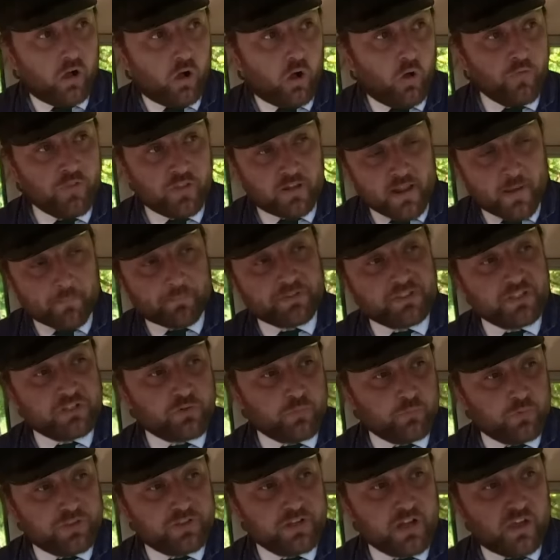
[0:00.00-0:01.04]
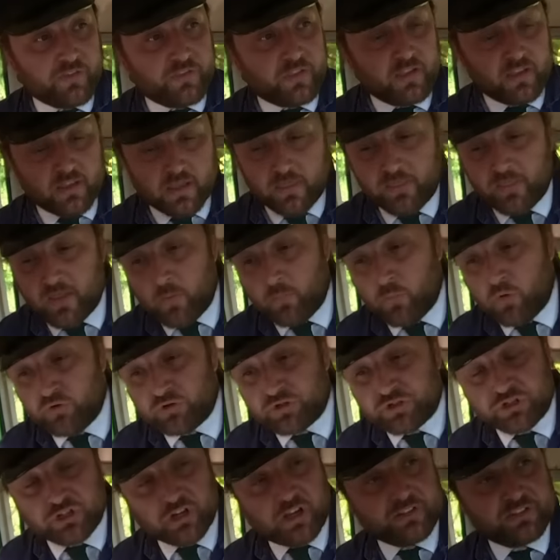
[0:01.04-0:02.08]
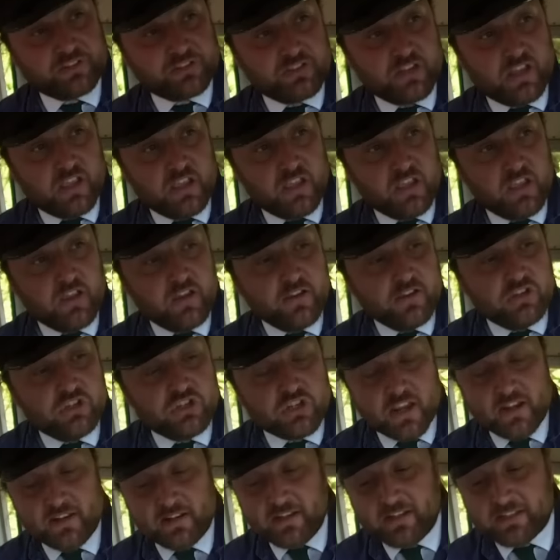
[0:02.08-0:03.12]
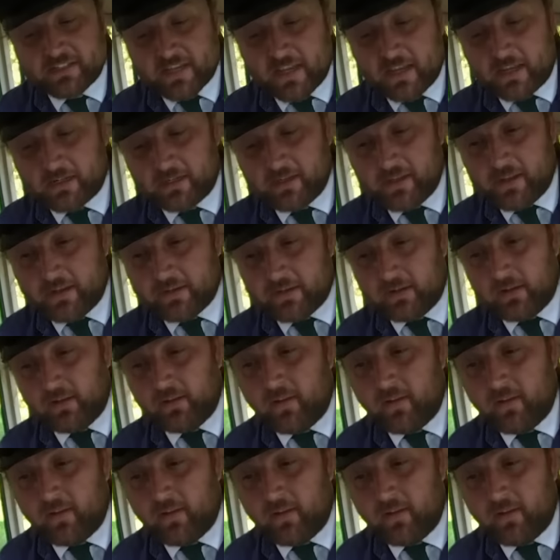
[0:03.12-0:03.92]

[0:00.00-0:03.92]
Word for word: on the lap position with nothing, and then we'll just gently tickle it.